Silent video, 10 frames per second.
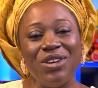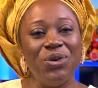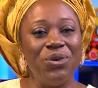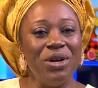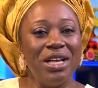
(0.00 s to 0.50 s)

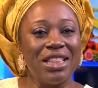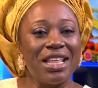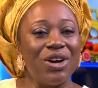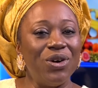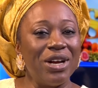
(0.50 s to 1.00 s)
know
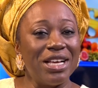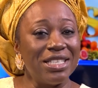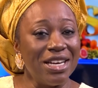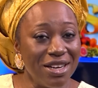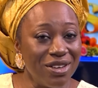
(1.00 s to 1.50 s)
that God
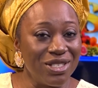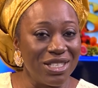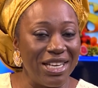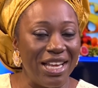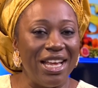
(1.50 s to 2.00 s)
has heard us
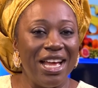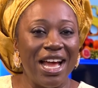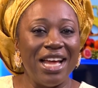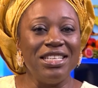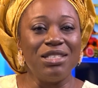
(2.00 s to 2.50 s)
today
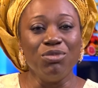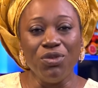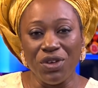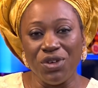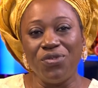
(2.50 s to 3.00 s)
and is
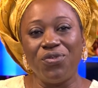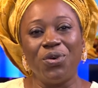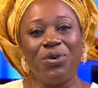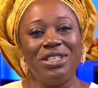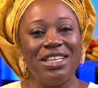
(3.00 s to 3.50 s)
moving you
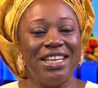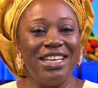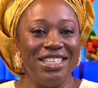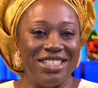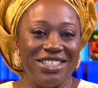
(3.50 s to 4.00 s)
forward,
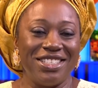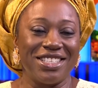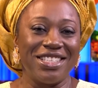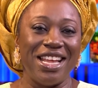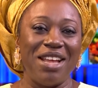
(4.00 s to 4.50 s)
in
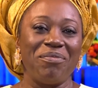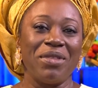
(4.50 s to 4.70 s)
Jesus' name.